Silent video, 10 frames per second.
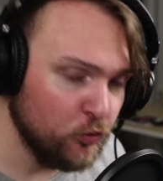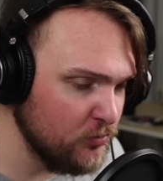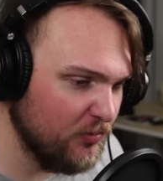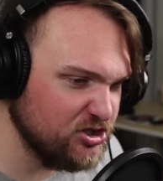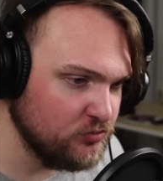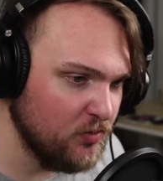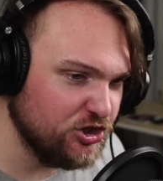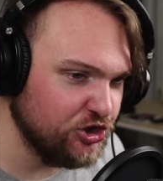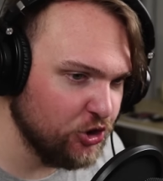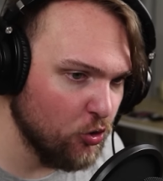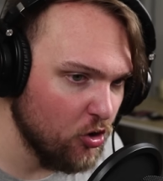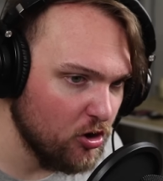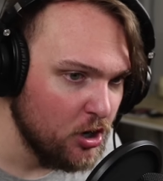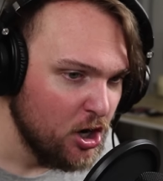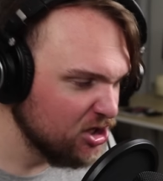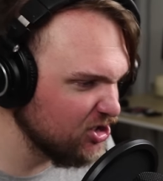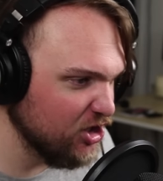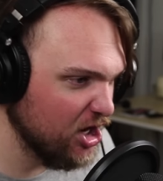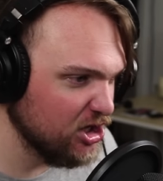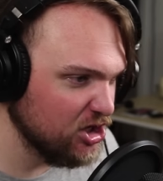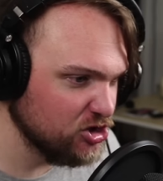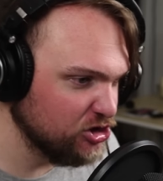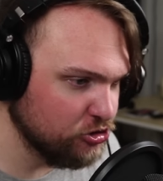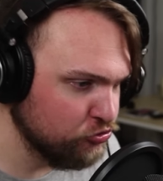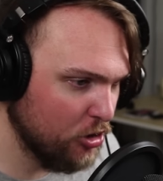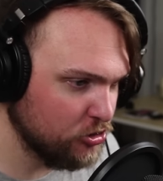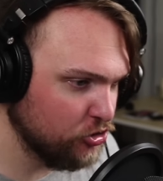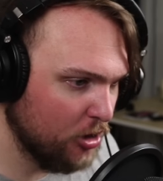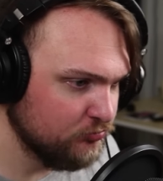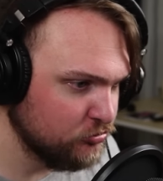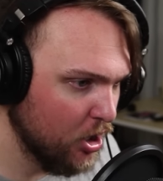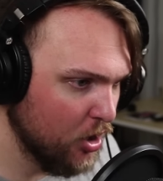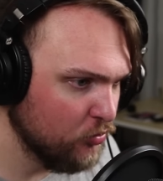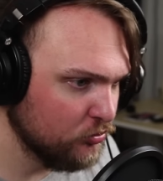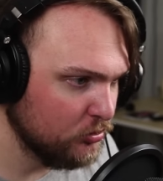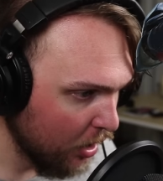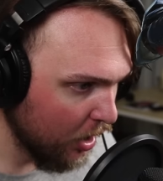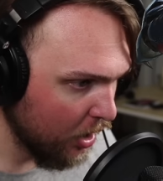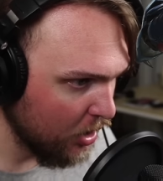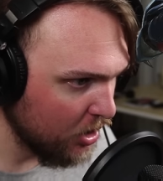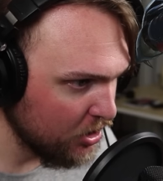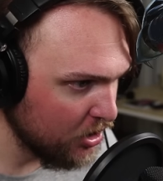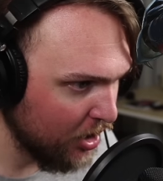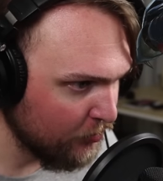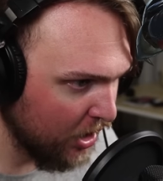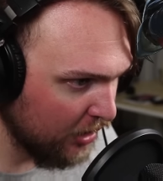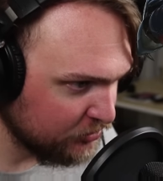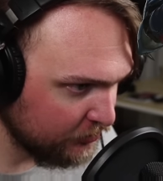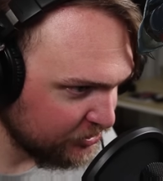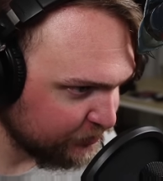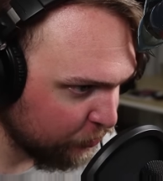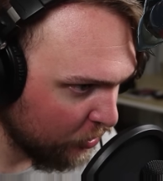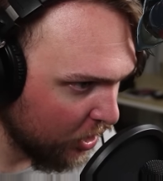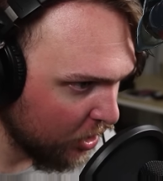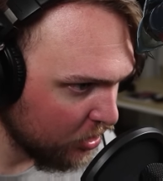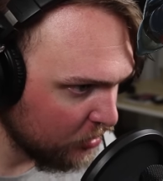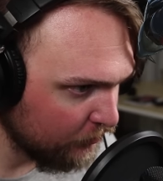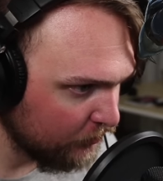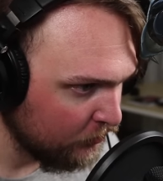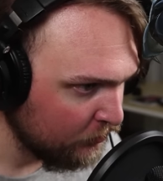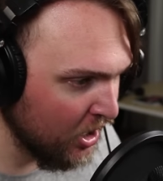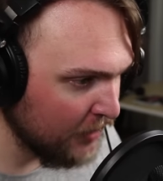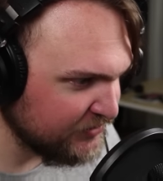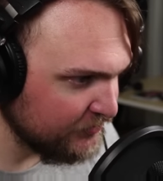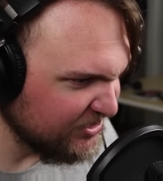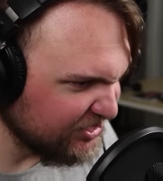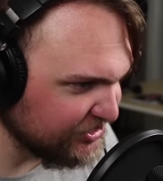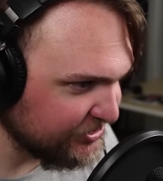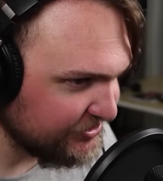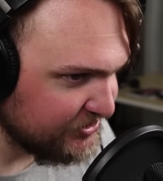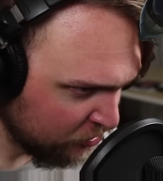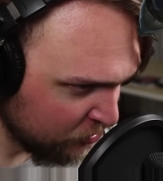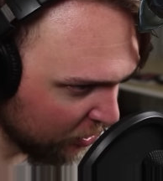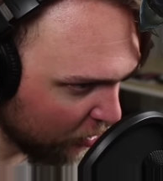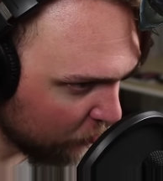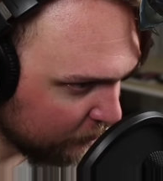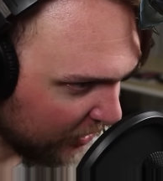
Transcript: We must make sure the aliens do not come down. I am Optimus Prime. Optimus. Hello,